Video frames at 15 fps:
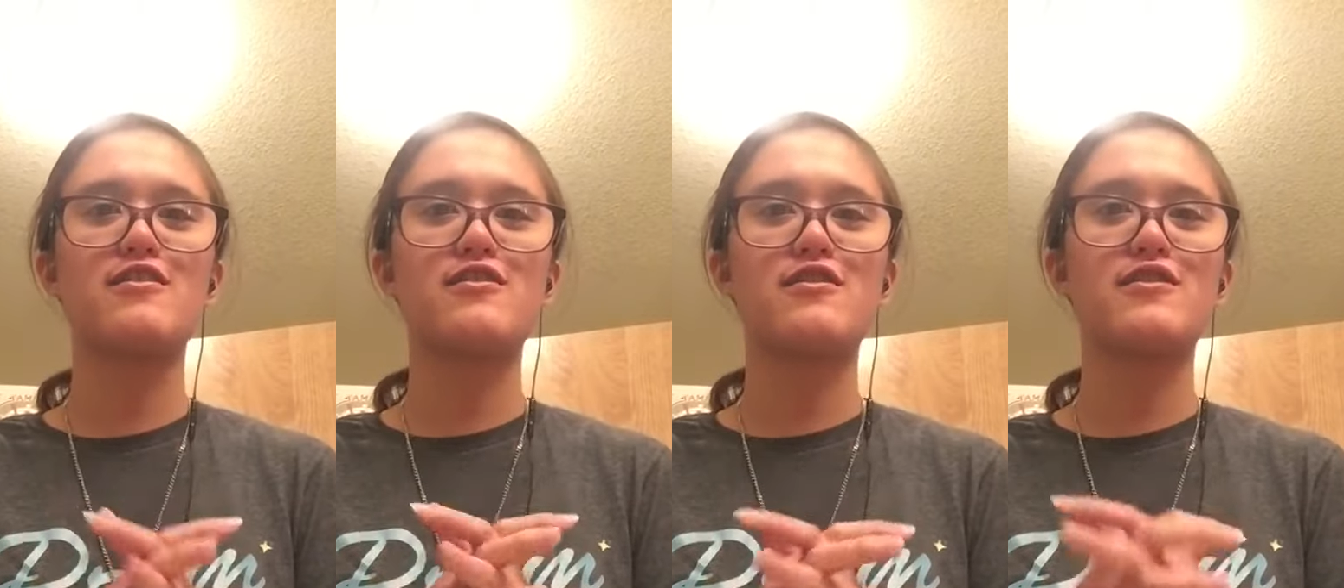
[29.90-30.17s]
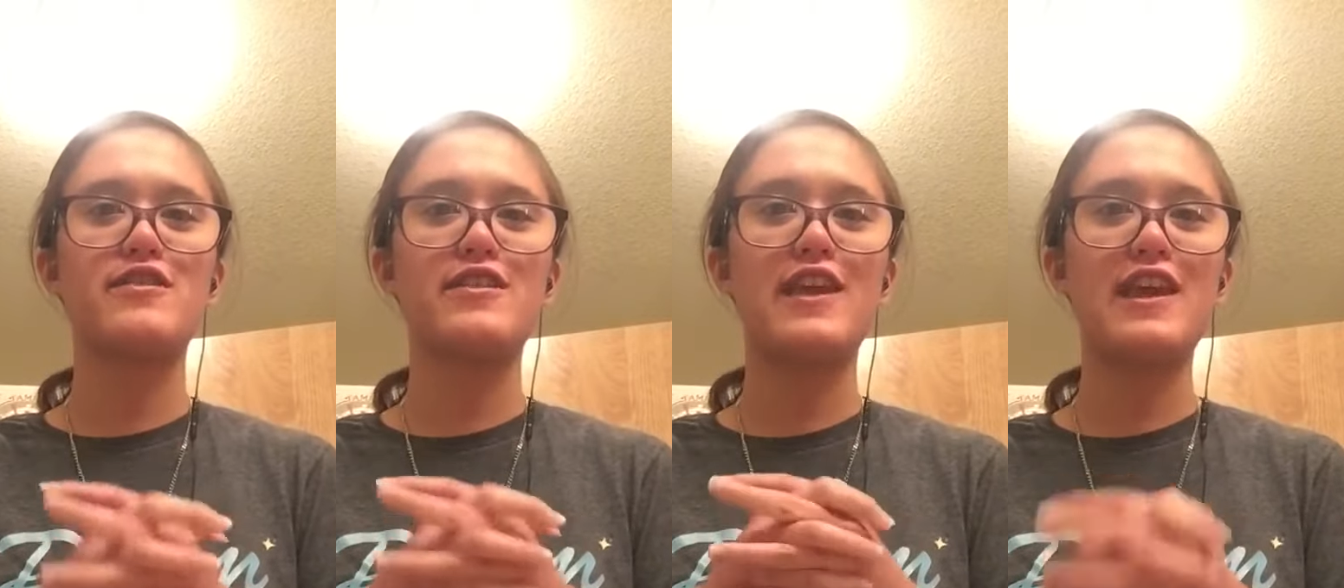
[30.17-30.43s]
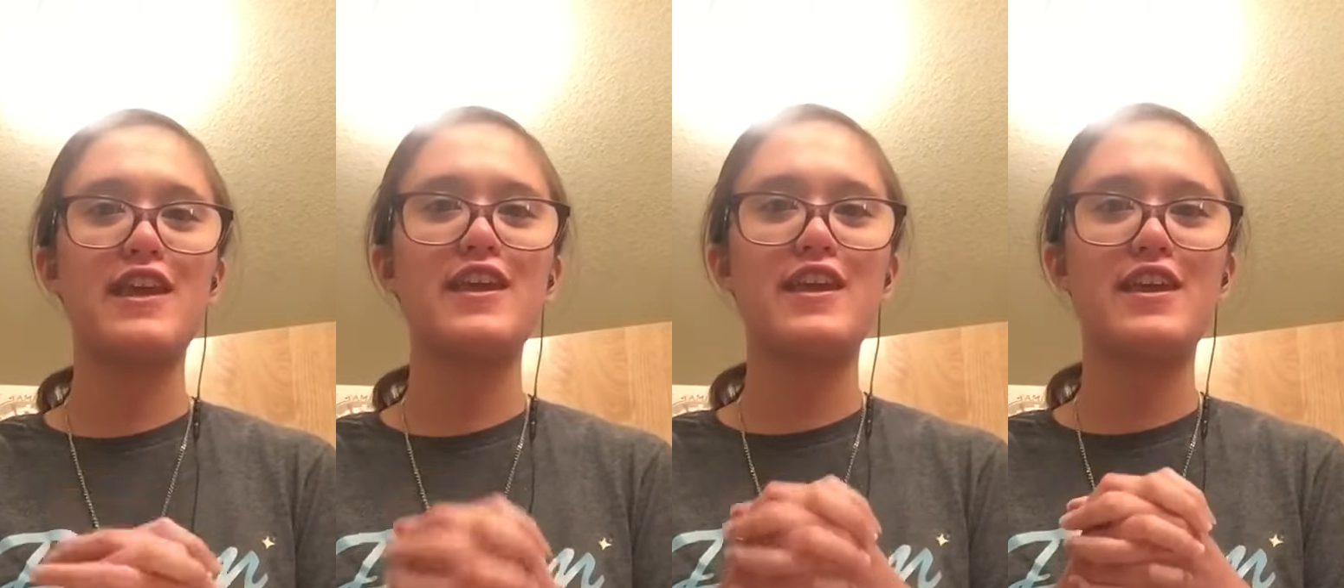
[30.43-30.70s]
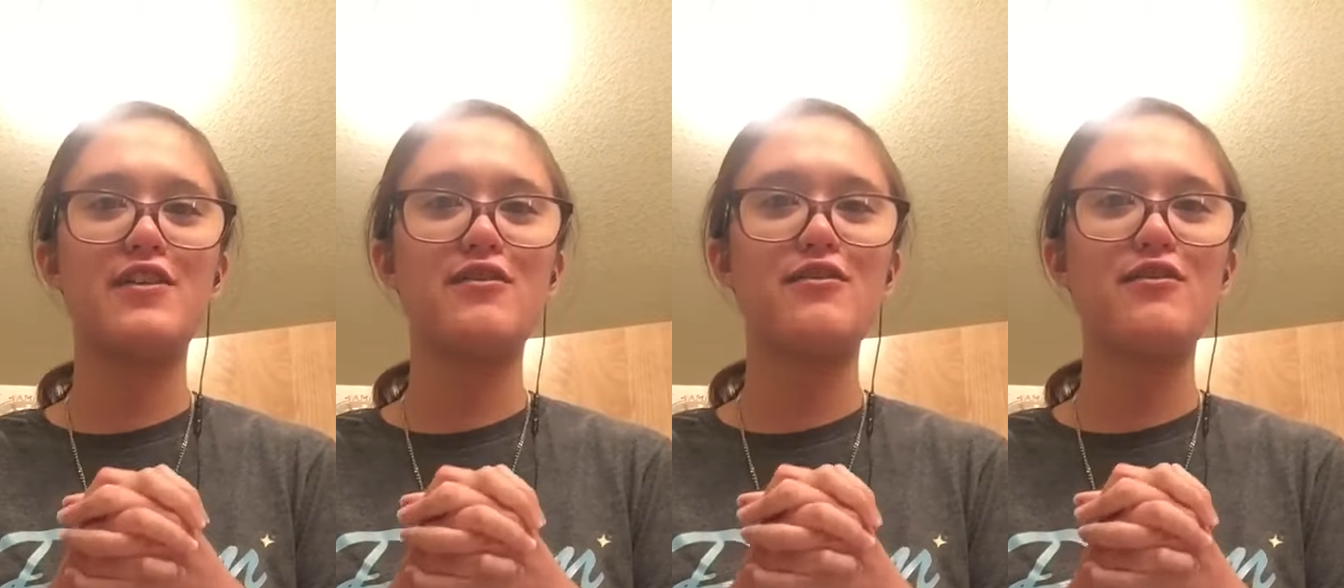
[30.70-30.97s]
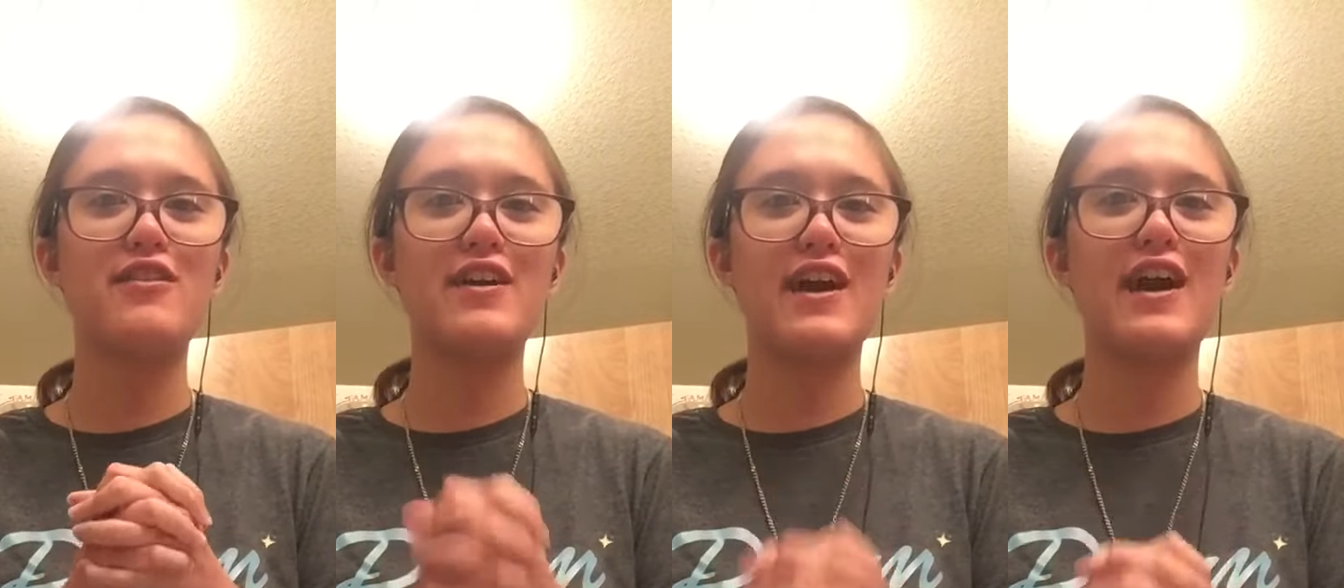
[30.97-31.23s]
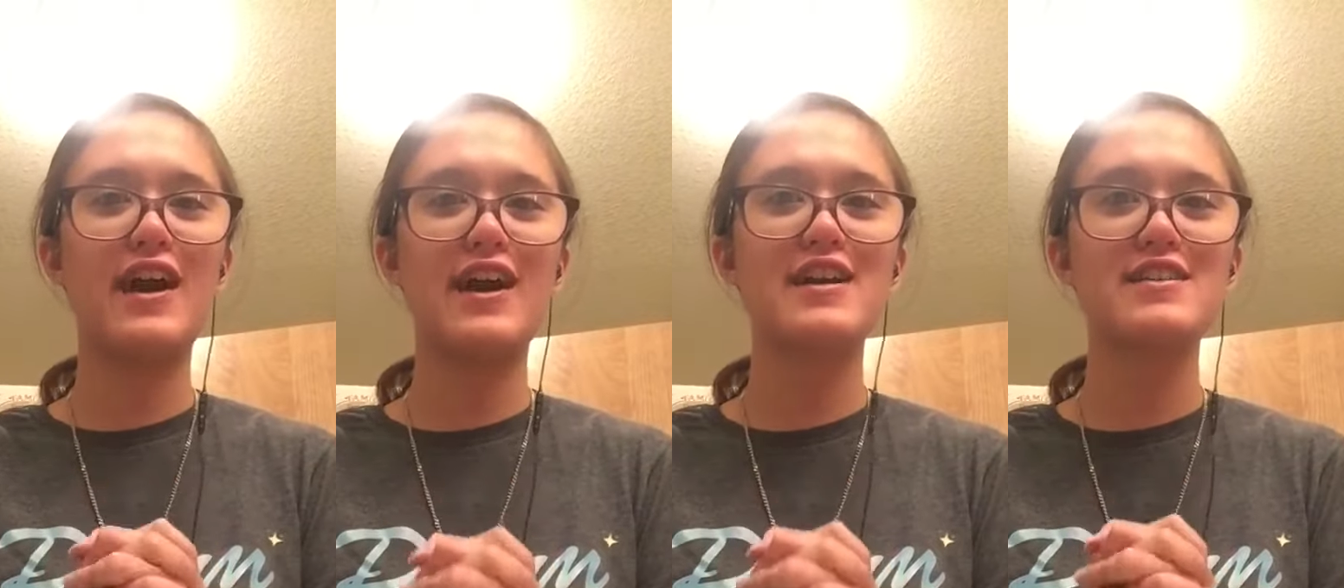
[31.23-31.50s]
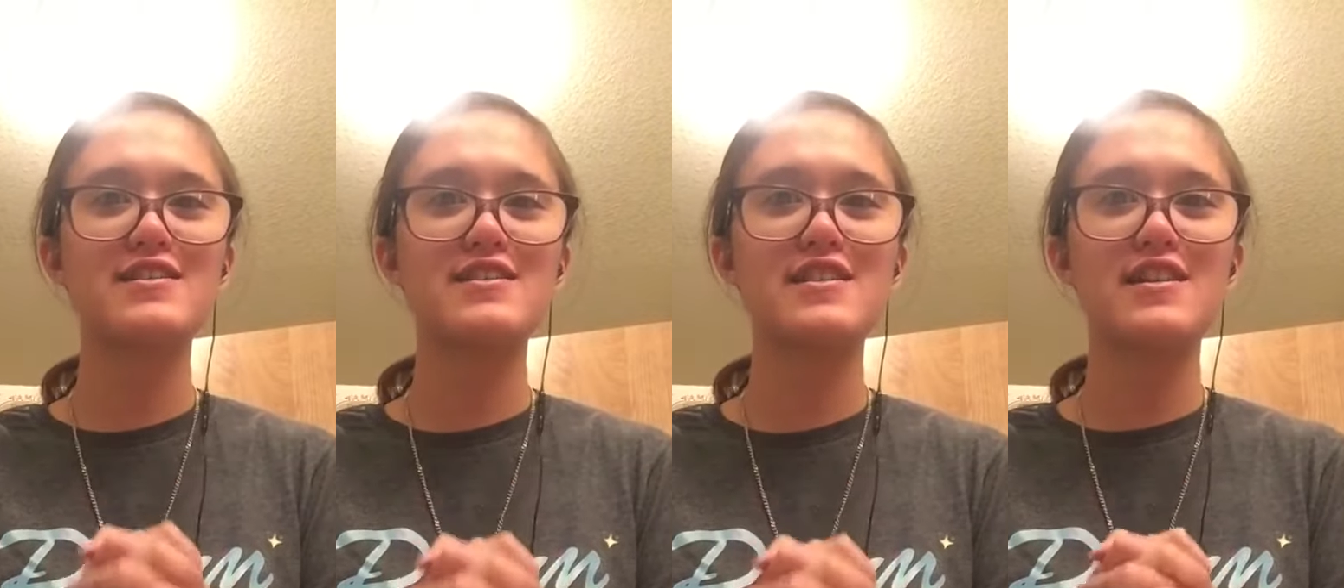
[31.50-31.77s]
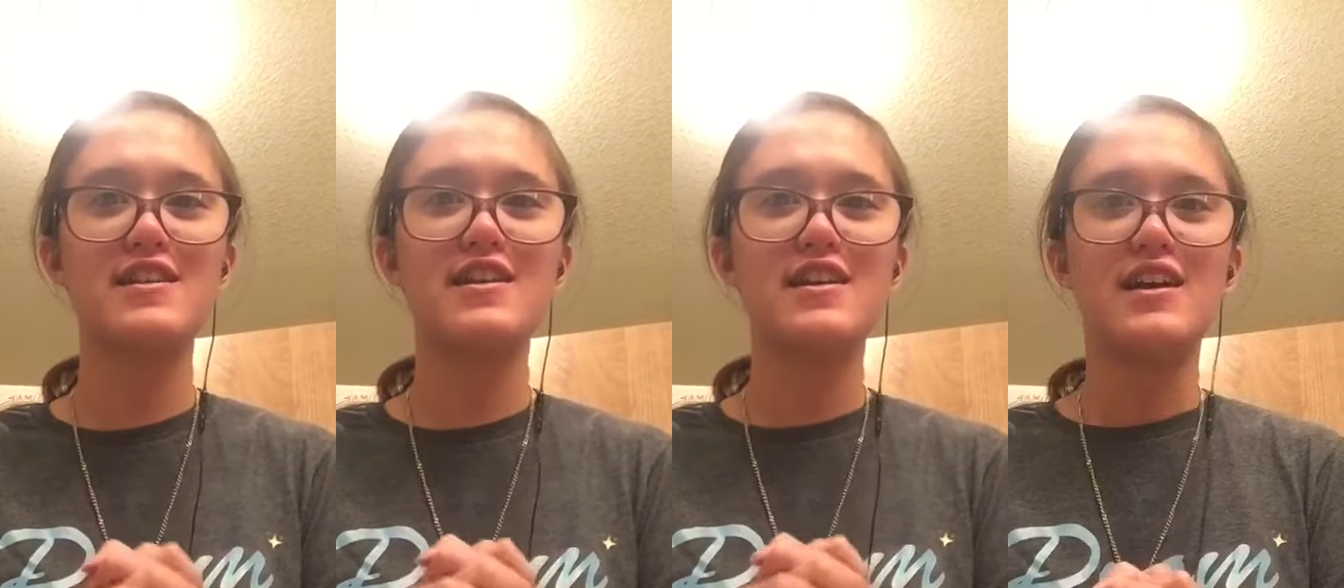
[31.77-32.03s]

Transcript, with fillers: to thank you guys